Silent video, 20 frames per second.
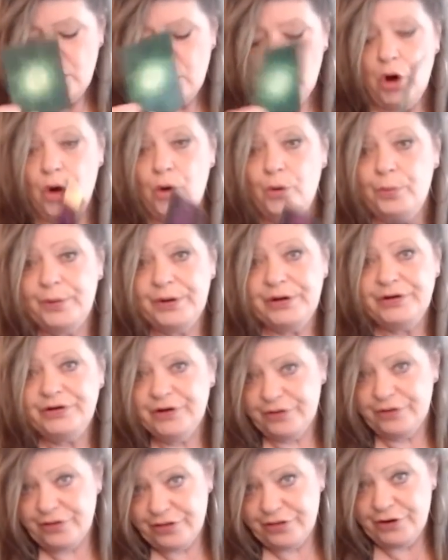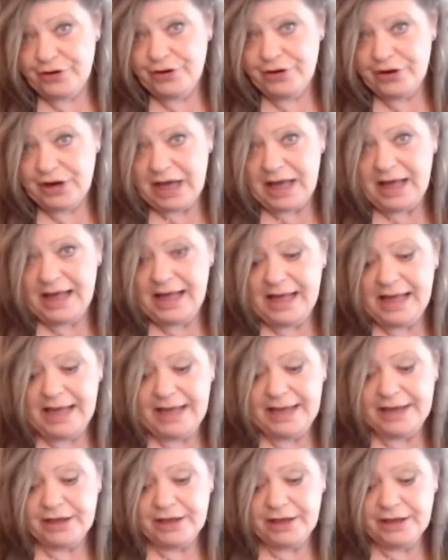Open your third
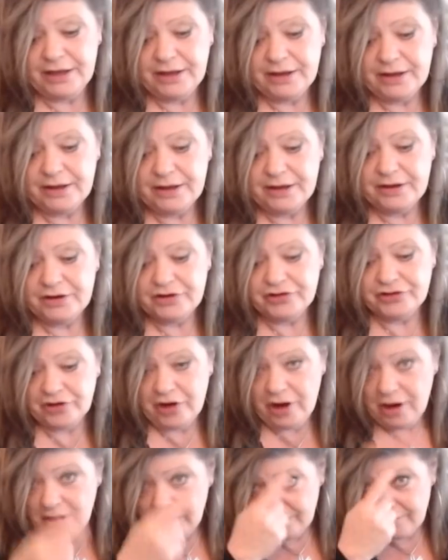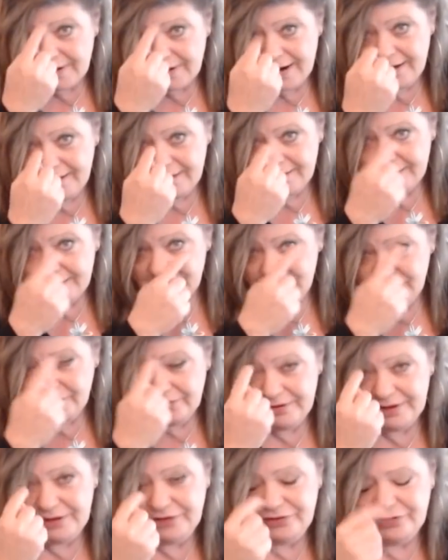eye chakra,
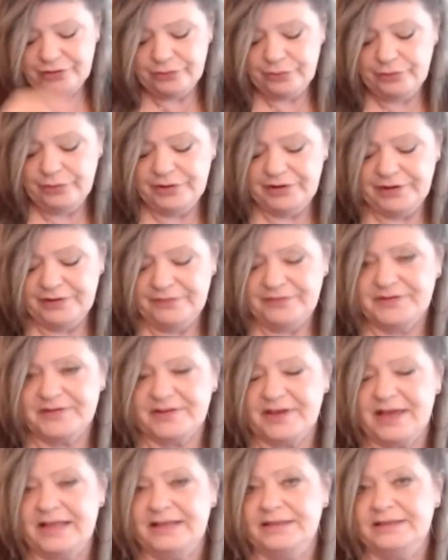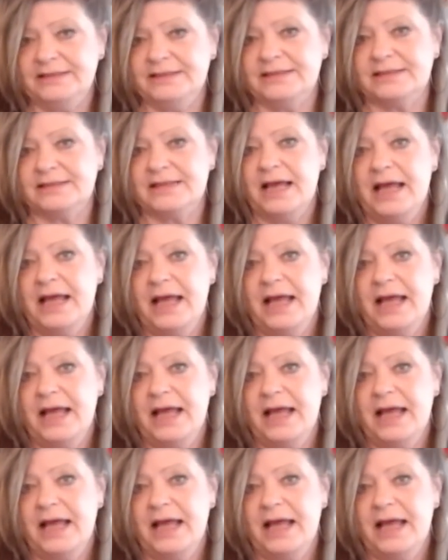your intuitive skills,